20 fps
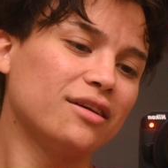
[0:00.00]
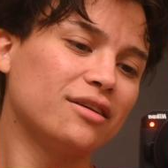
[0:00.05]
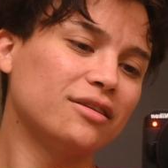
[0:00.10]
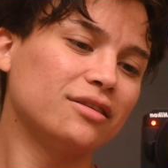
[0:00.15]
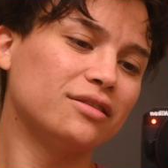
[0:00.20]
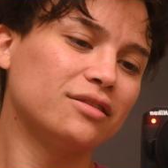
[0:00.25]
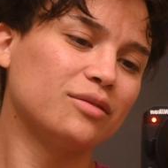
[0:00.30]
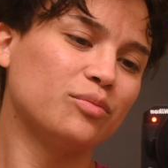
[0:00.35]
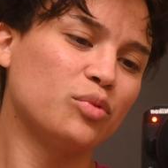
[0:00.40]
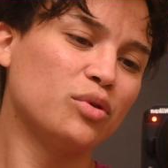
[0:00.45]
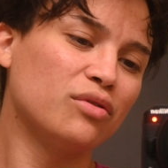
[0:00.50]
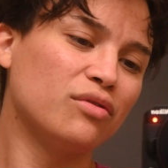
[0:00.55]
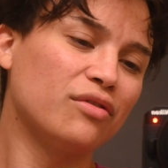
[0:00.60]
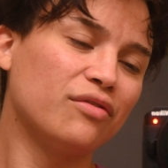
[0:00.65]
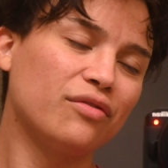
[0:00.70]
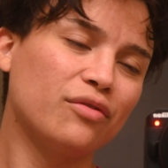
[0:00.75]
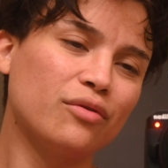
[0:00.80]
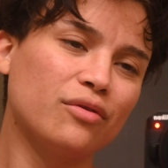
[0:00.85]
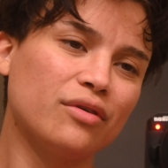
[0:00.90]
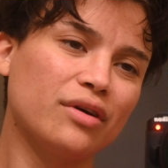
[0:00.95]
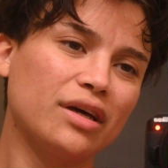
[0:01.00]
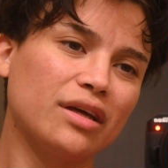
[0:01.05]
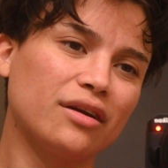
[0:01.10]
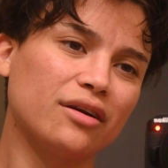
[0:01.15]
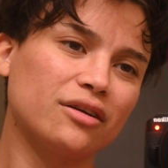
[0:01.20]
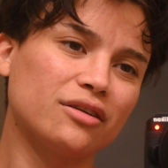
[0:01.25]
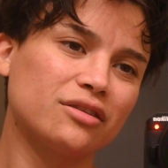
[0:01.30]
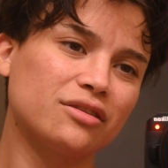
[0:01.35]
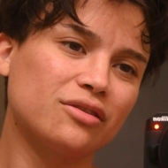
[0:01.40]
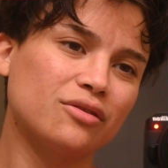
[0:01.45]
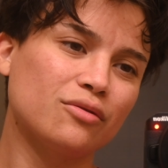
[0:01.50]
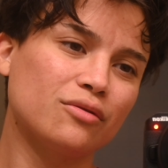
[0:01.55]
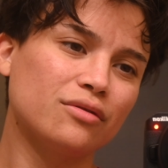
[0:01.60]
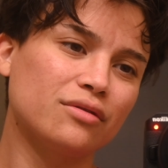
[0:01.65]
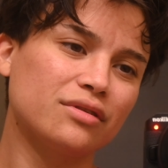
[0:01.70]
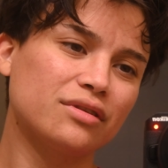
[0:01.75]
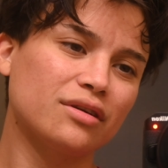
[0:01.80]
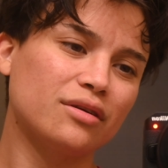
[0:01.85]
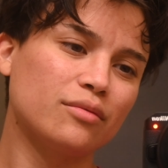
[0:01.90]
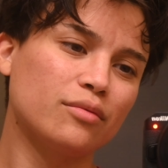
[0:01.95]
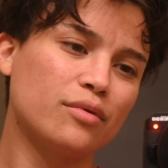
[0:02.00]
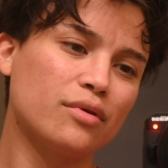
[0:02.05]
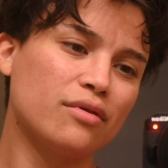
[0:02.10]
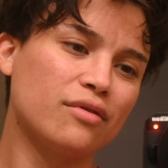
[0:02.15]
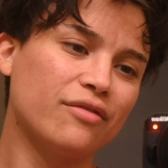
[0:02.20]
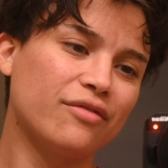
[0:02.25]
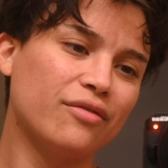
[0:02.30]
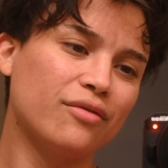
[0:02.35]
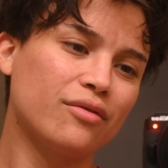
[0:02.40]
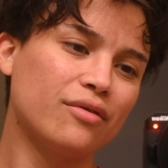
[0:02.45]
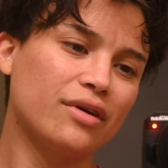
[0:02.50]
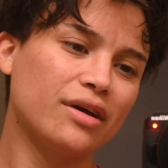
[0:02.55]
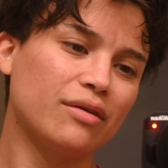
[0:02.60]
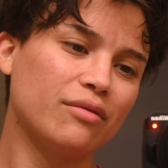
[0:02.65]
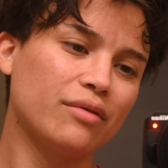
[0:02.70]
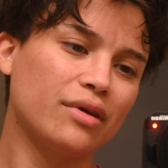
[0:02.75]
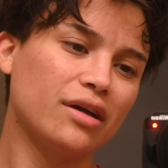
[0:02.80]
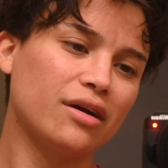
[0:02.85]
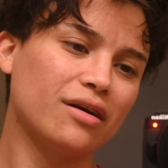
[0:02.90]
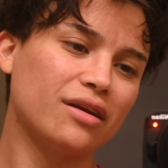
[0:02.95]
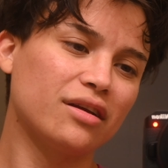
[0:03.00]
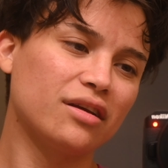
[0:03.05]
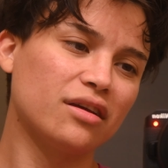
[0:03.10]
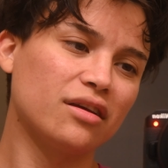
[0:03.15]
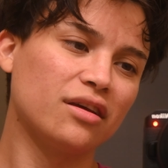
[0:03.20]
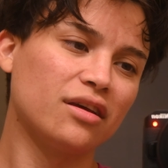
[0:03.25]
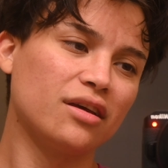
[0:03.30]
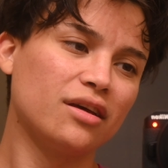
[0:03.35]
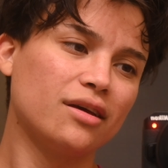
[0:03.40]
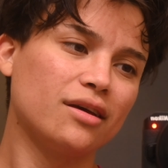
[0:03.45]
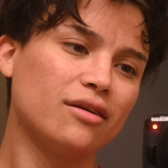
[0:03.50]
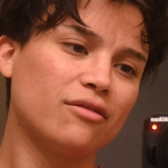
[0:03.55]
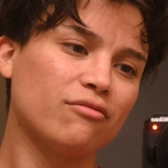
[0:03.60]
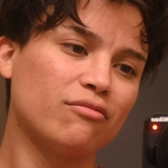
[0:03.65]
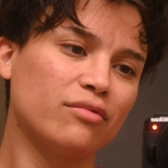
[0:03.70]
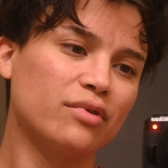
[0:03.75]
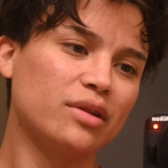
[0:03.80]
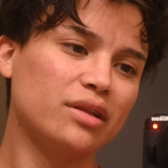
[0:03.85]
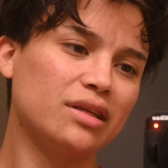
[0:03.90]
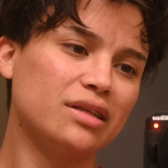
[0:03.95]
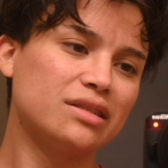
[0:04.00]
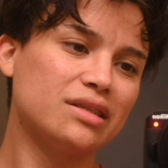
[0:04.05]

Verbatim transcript: is beautiful, and our souls are beautiful, and we gotta really